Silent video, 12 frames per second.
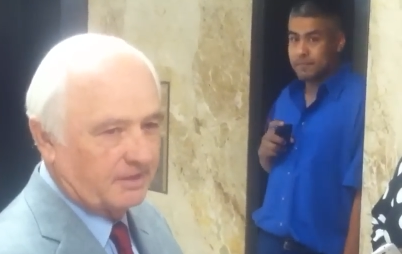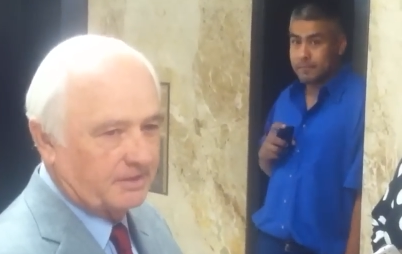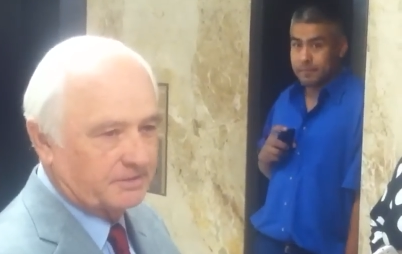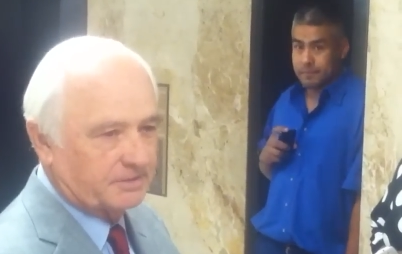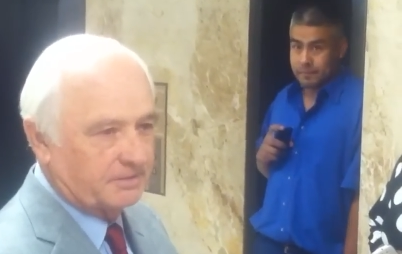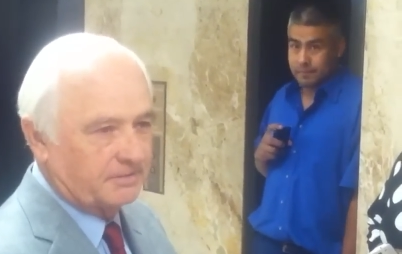Speaker 1: a
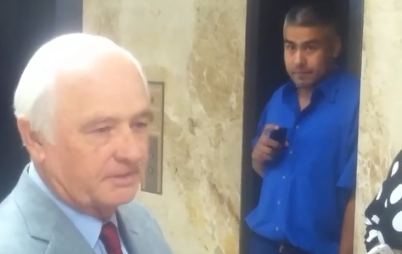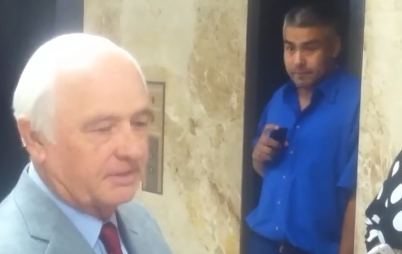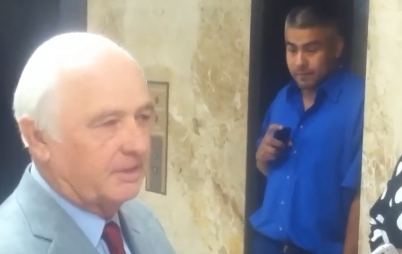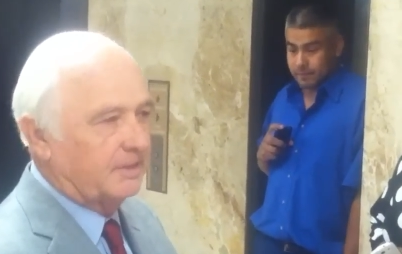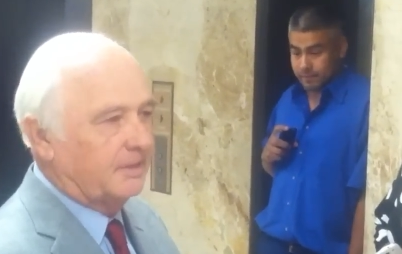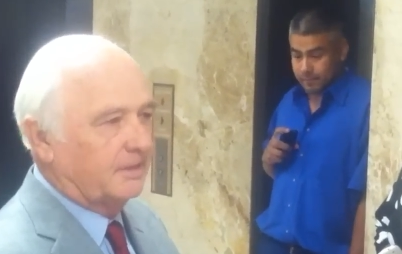lawsuit.
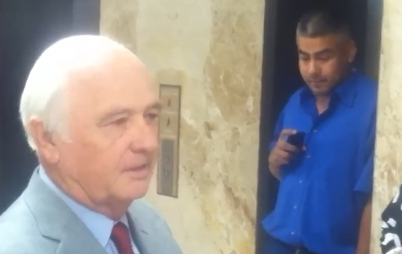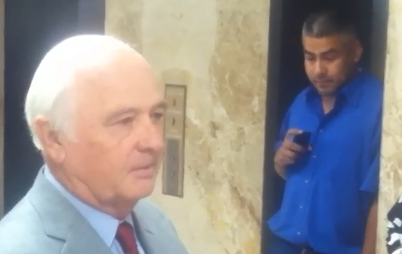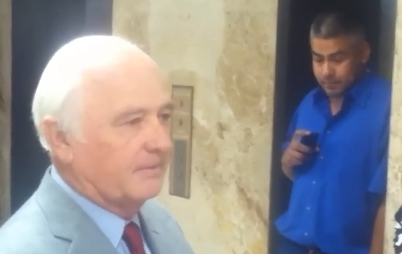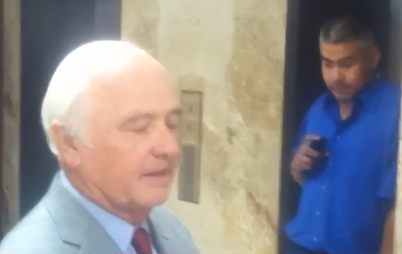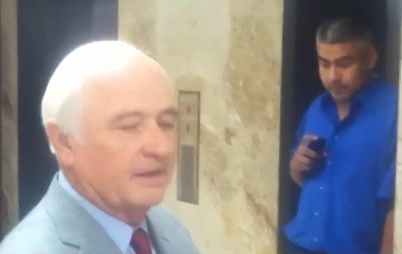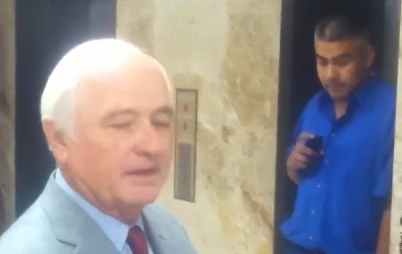
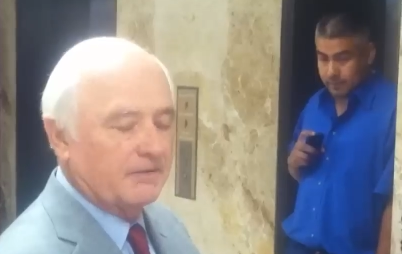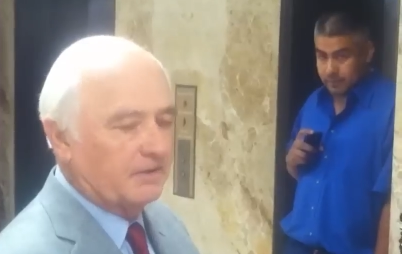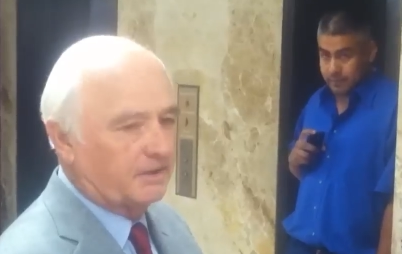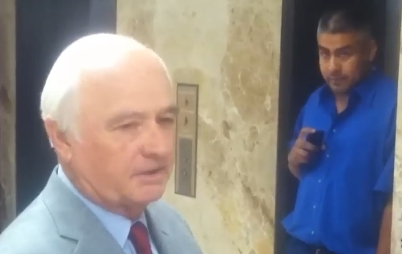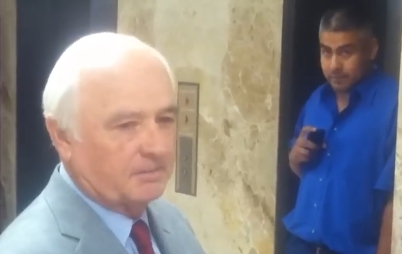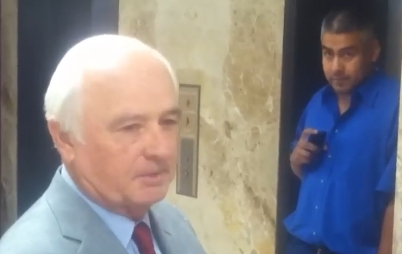we've got
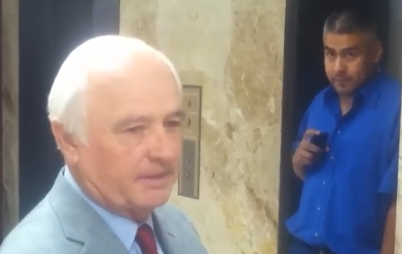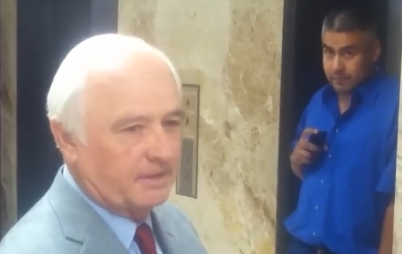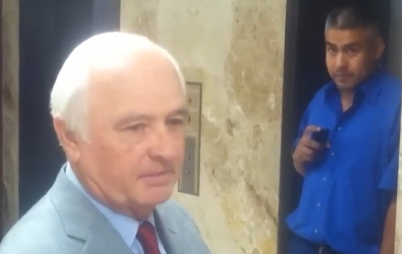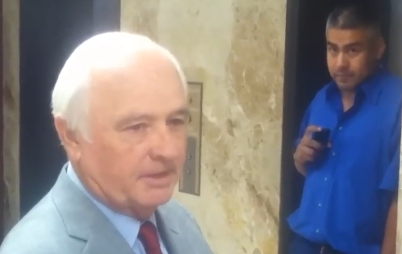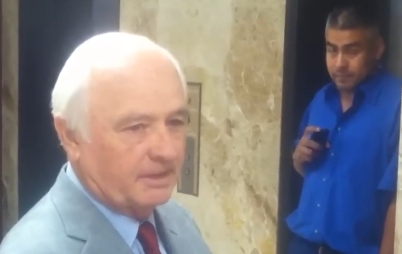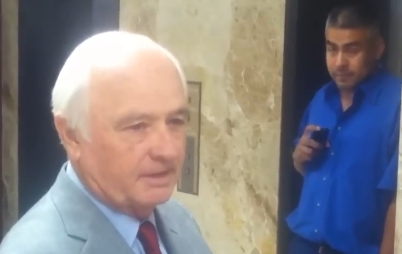nothing to complain
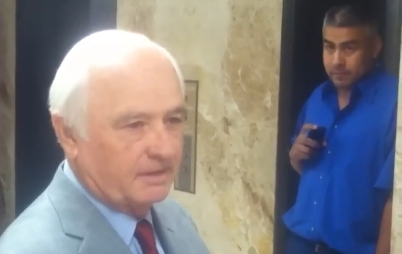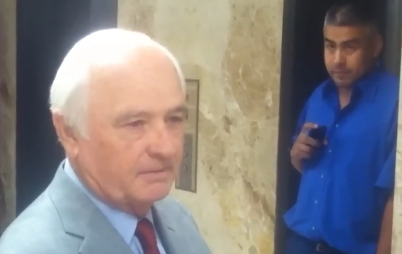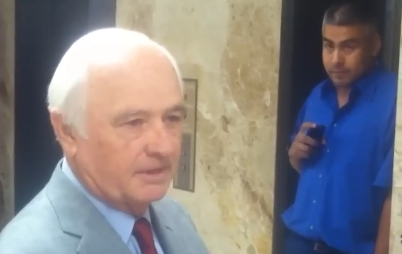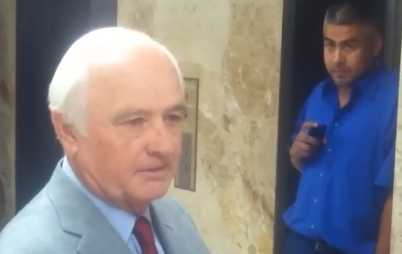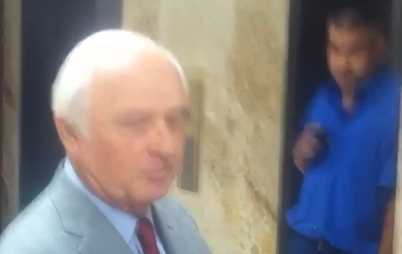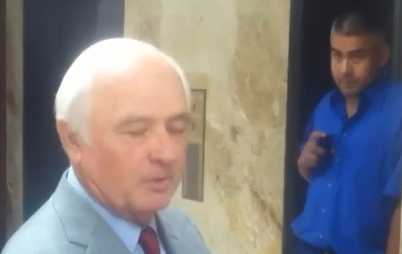about,
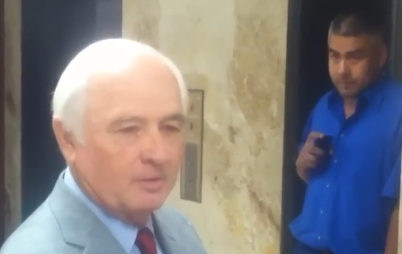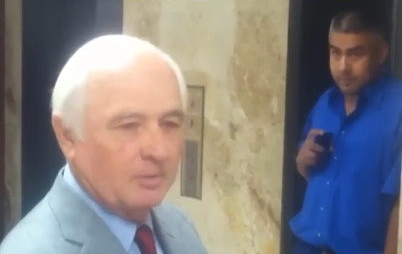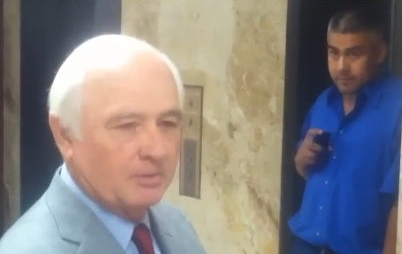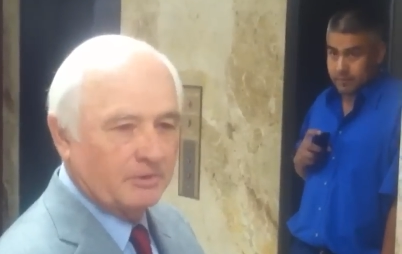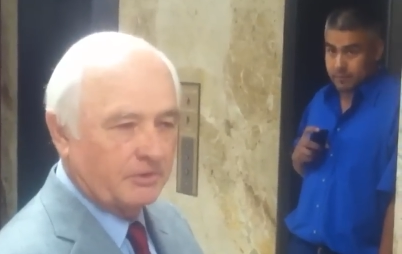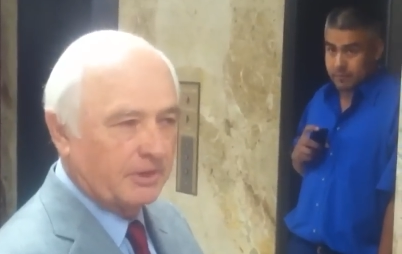about the way we
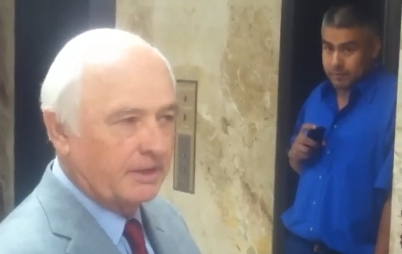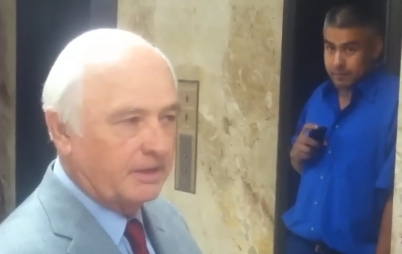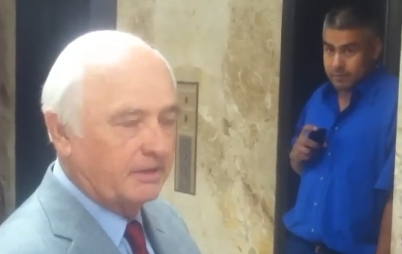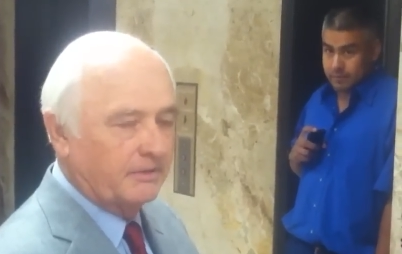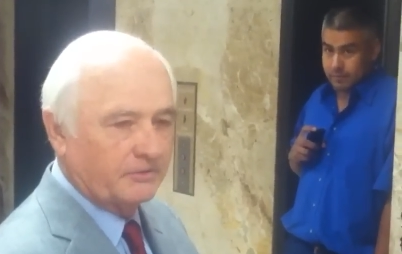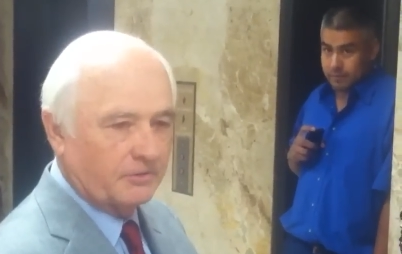were
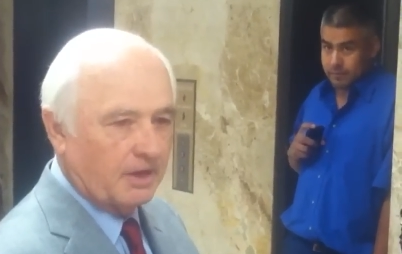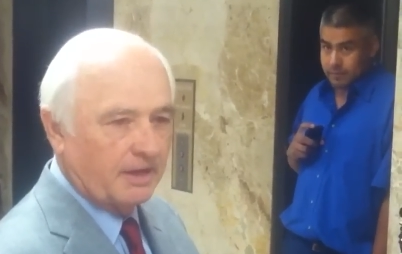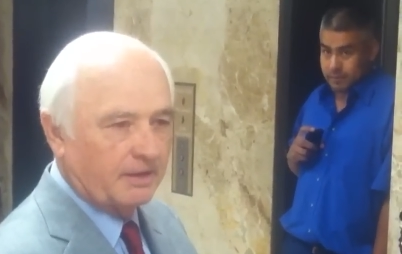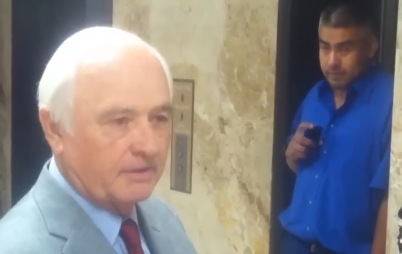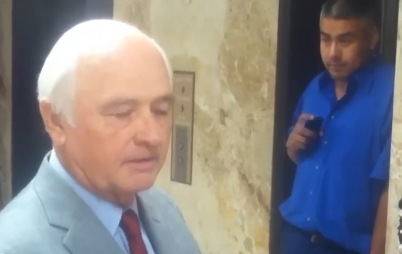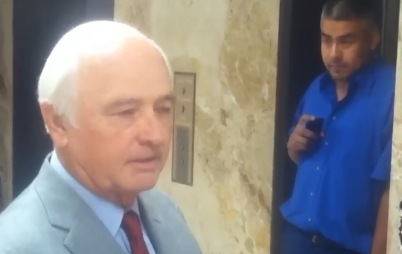treated, the
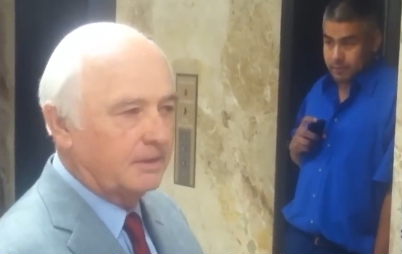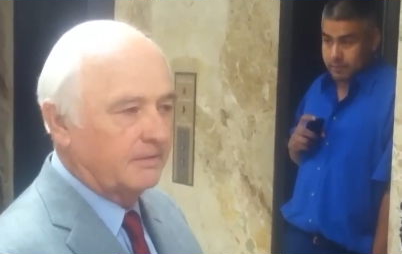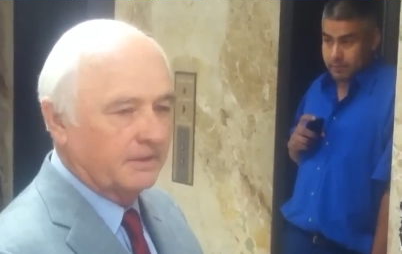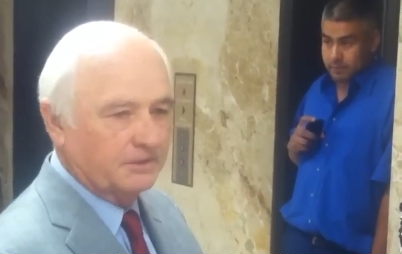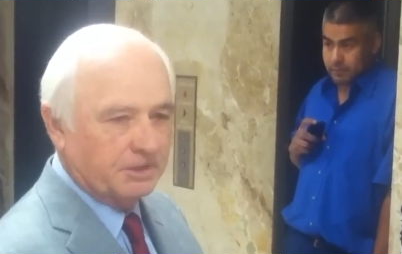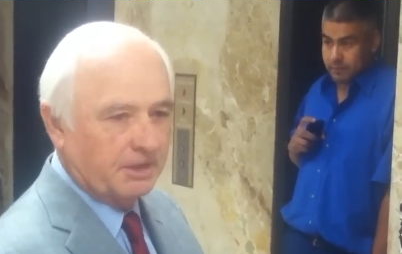trial,
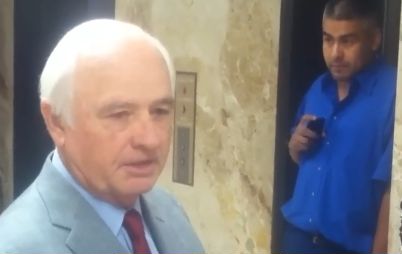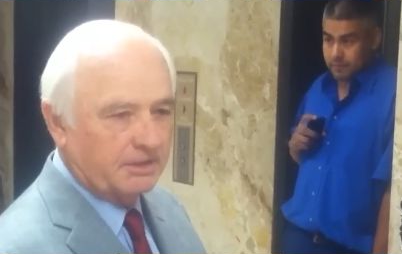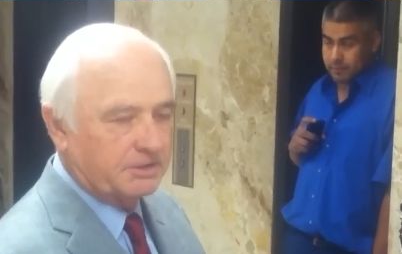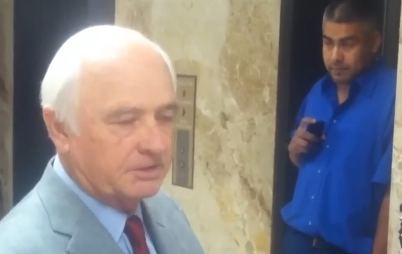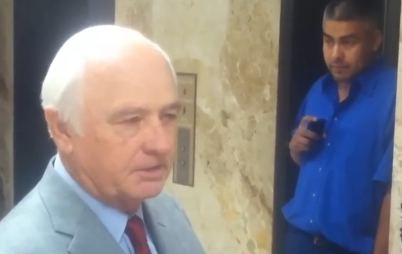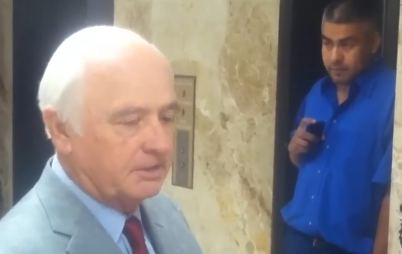the
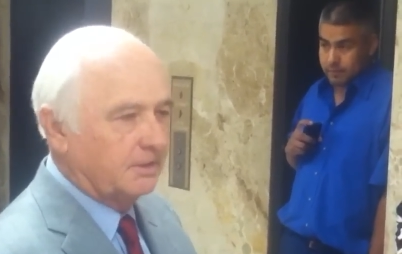judge.